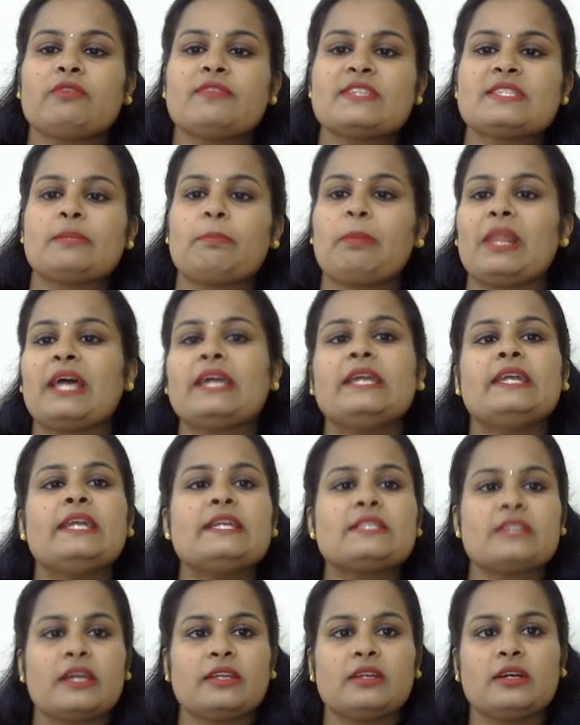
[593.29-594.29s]
we supply heat
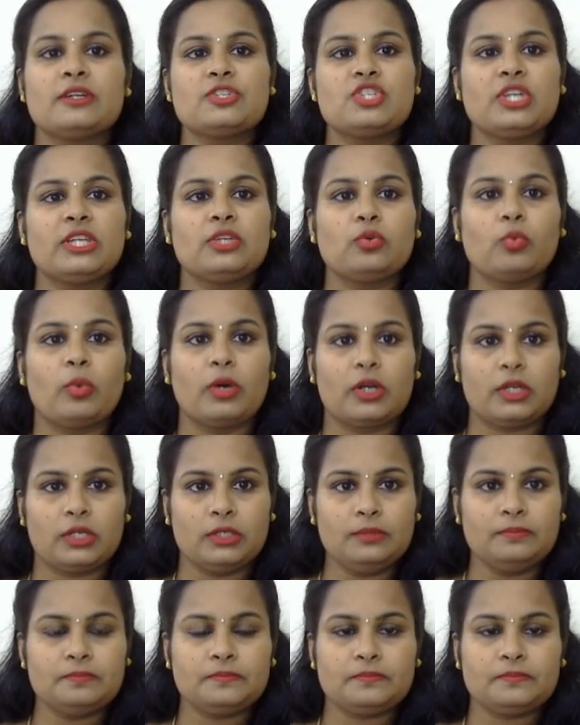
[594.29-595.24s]
energy to water,